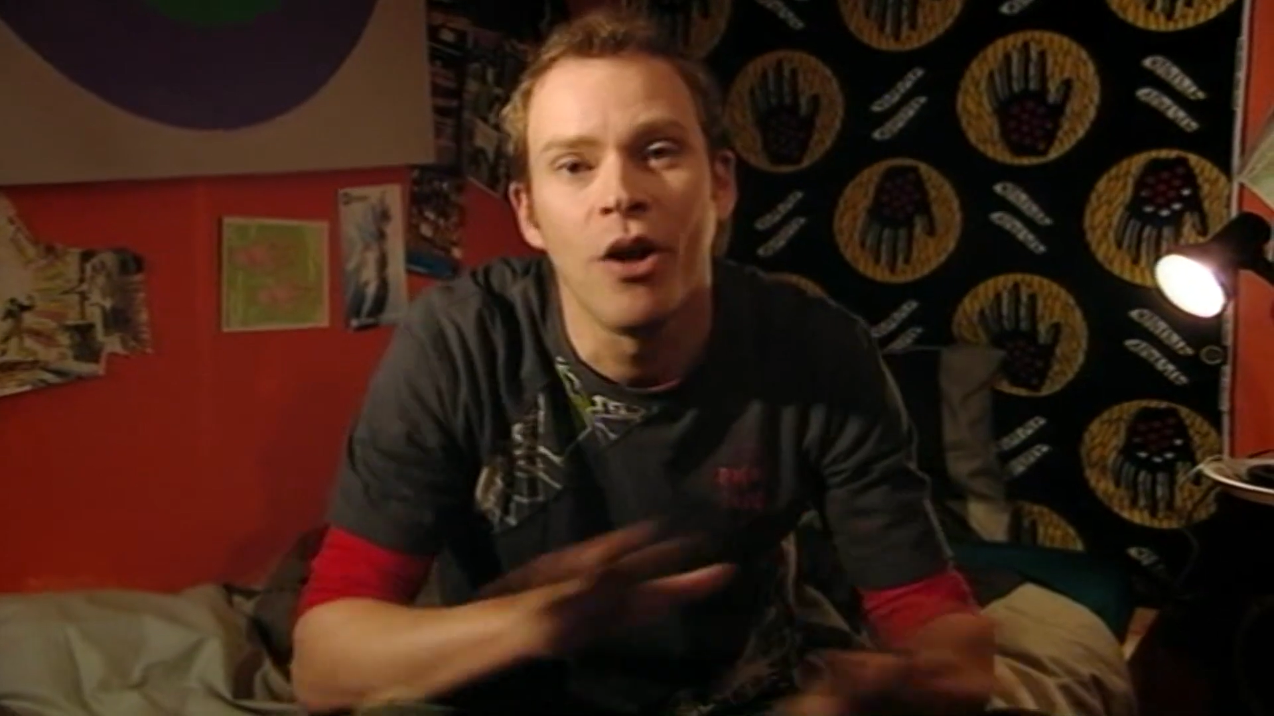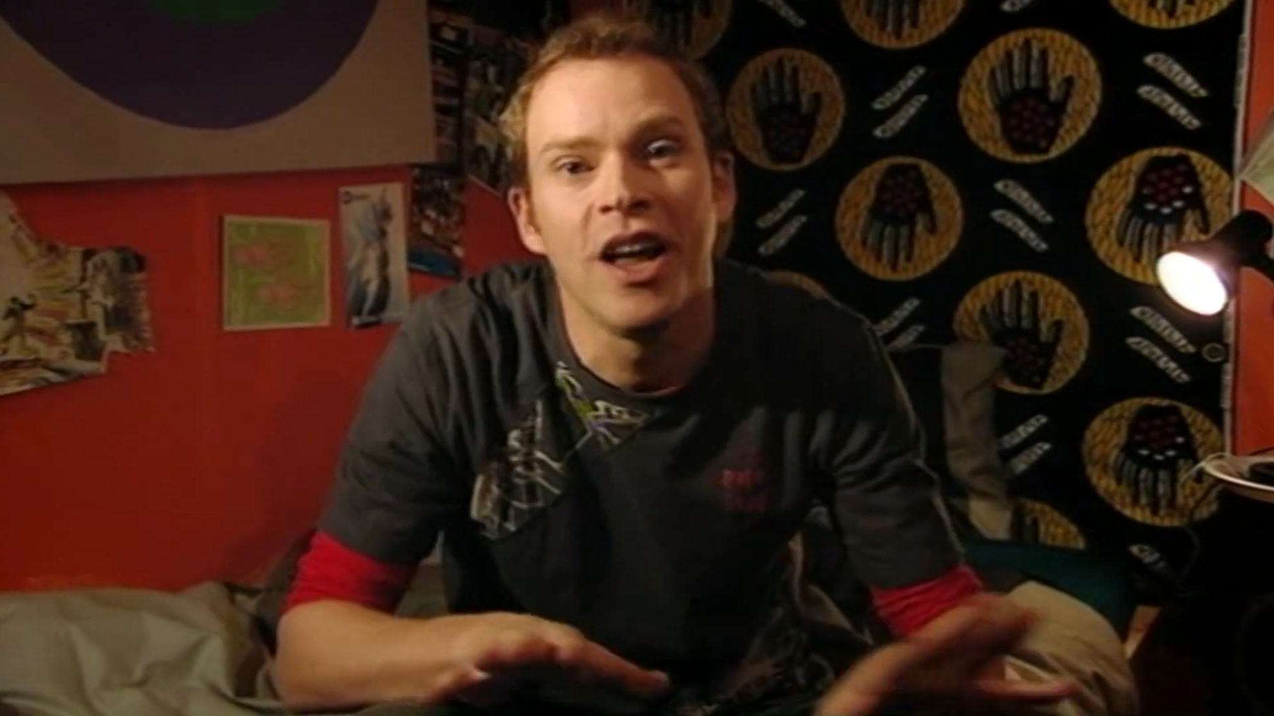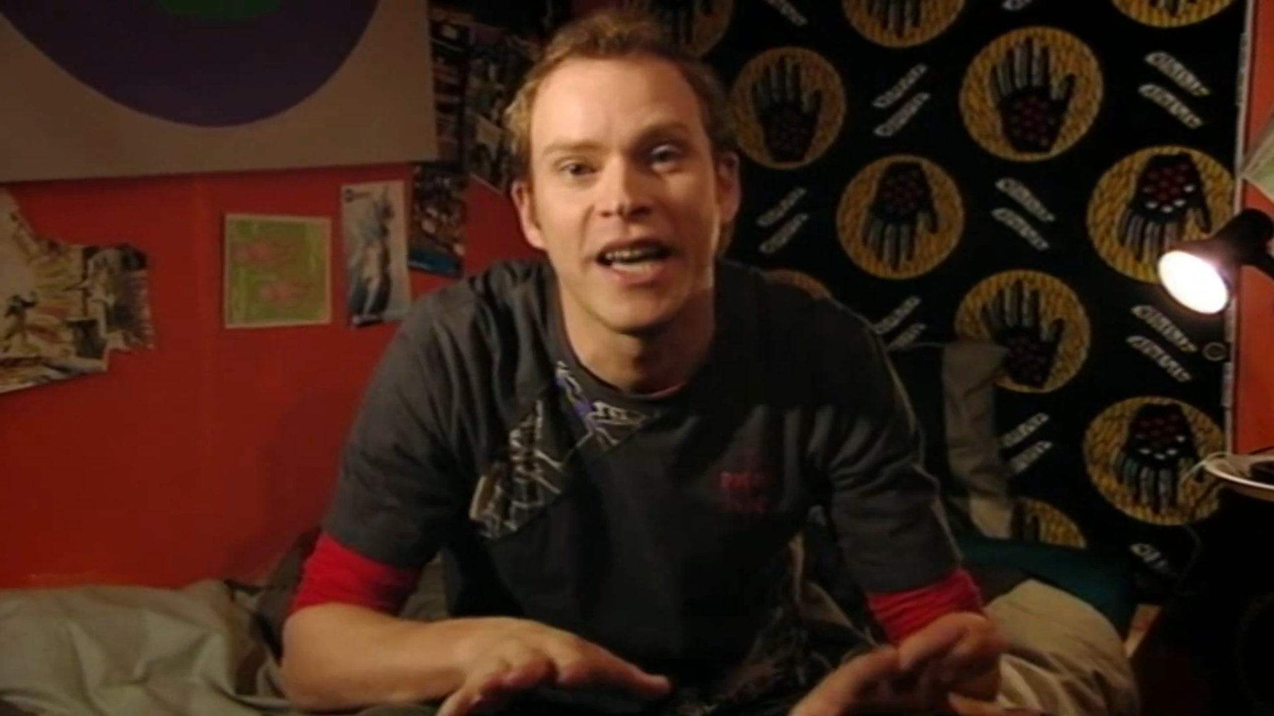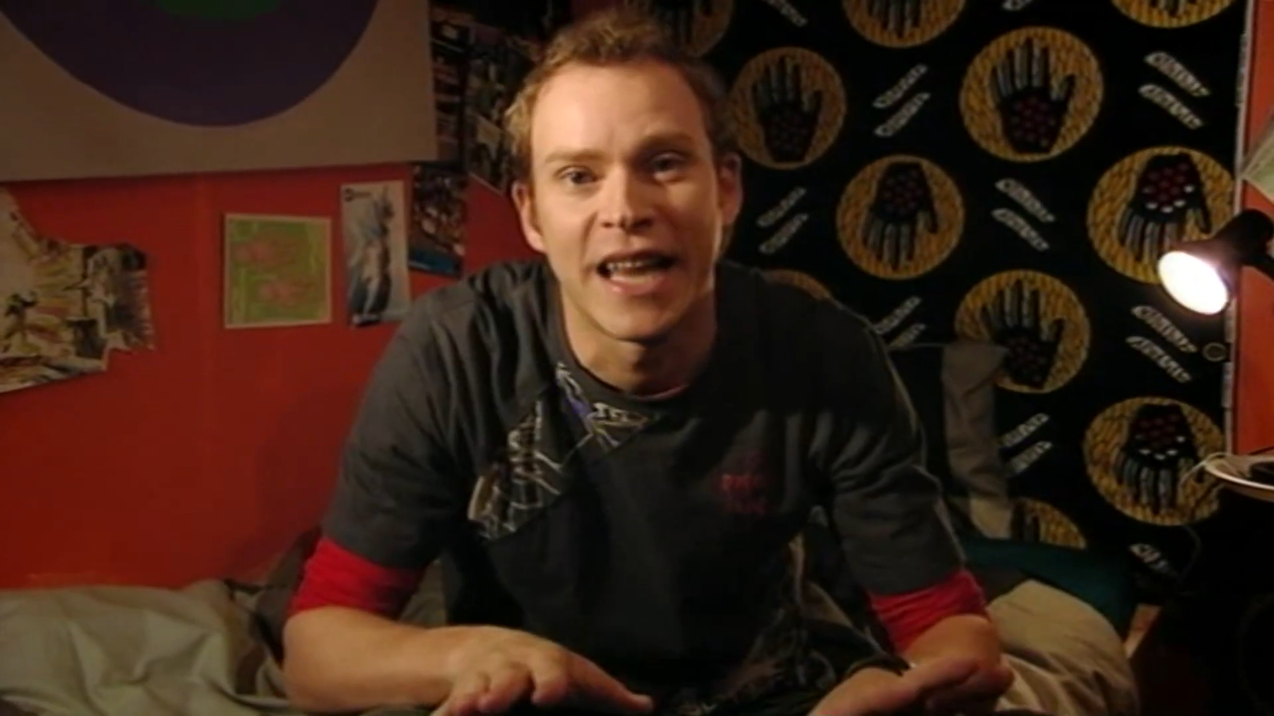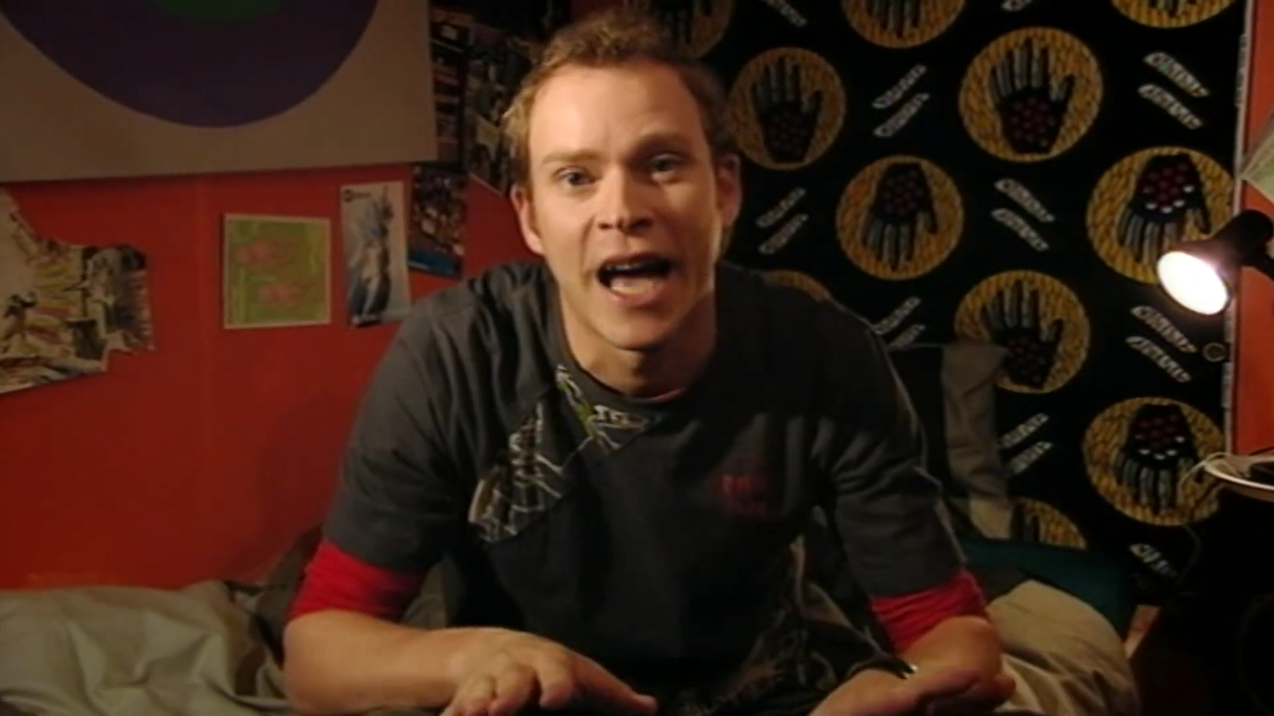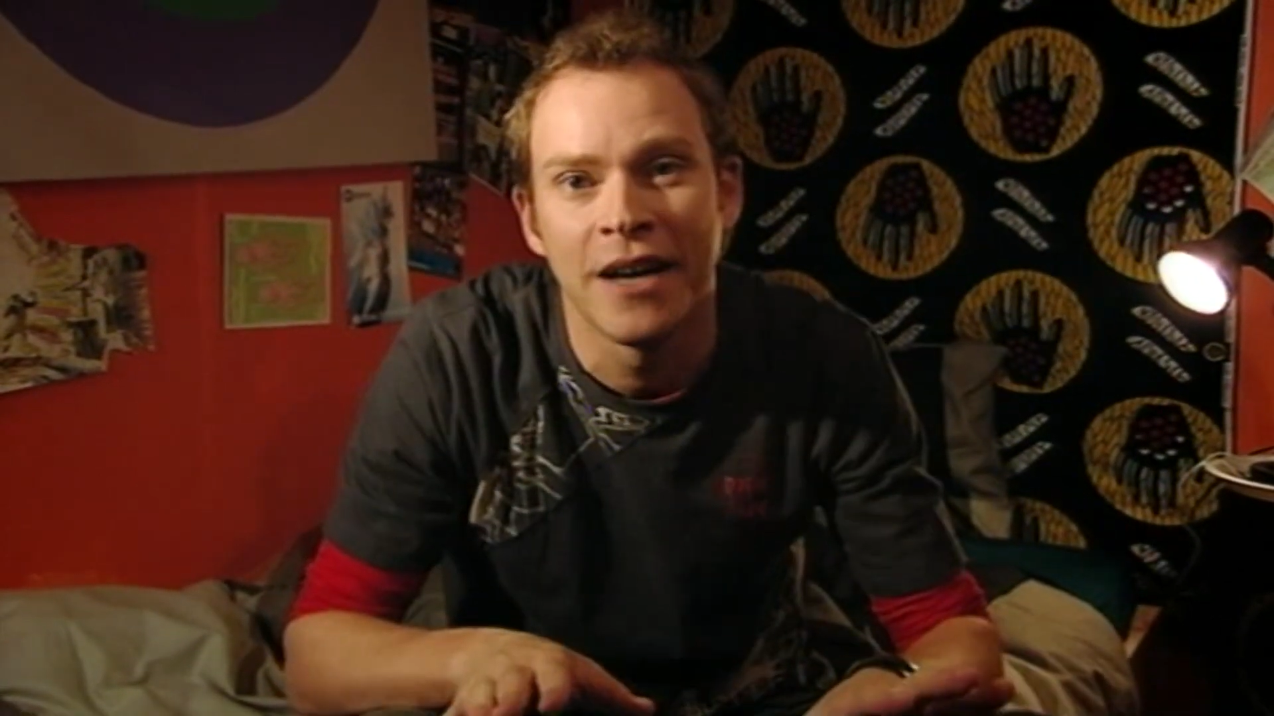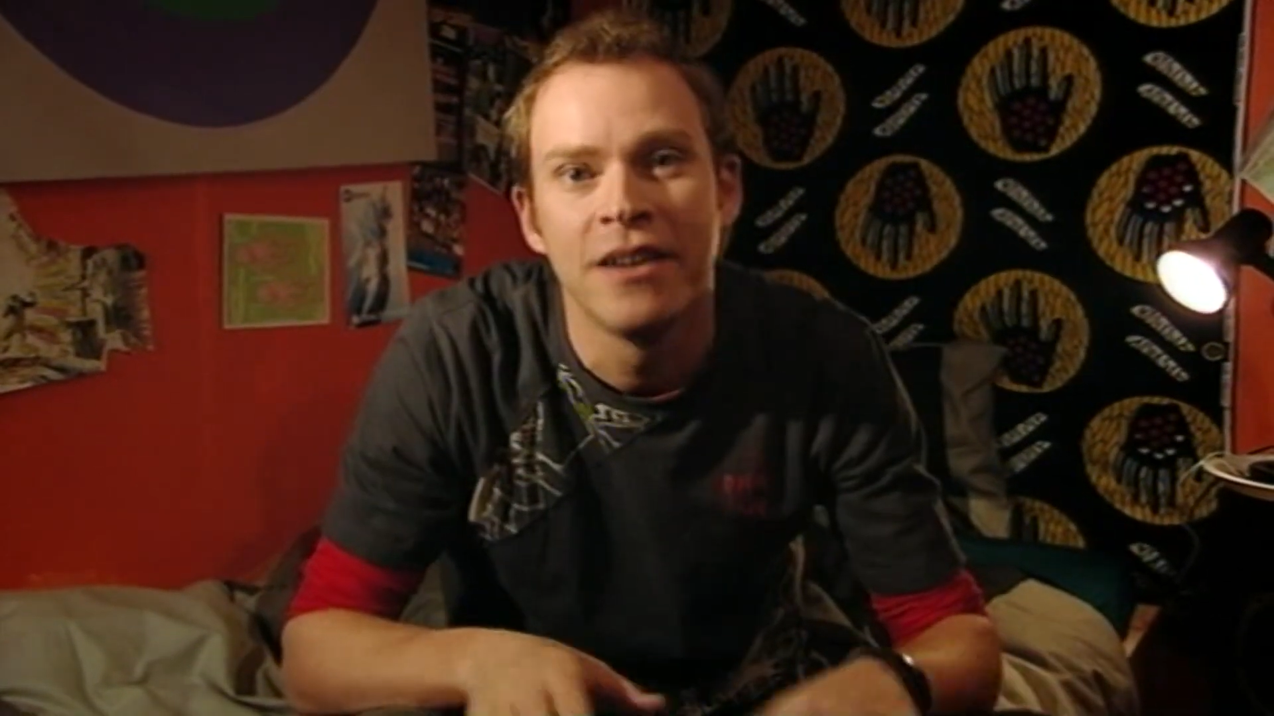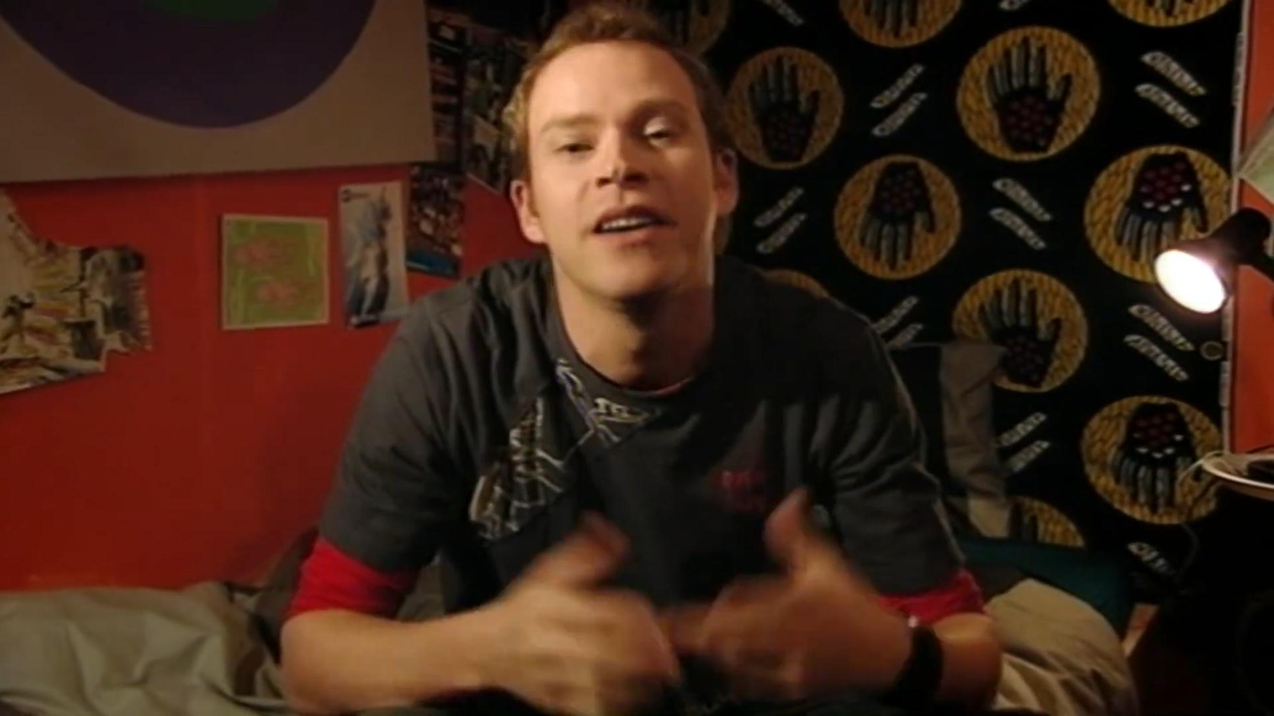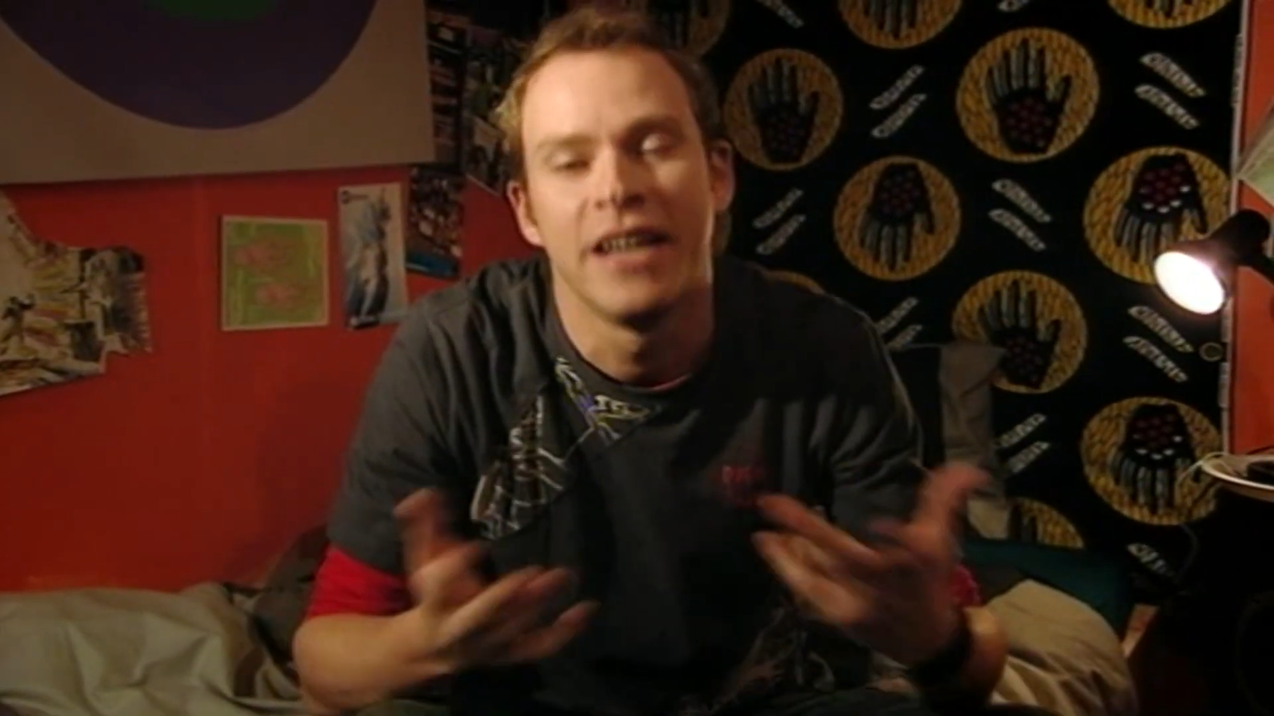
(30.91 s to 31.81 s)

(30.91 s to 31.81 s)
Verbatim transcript: not like that.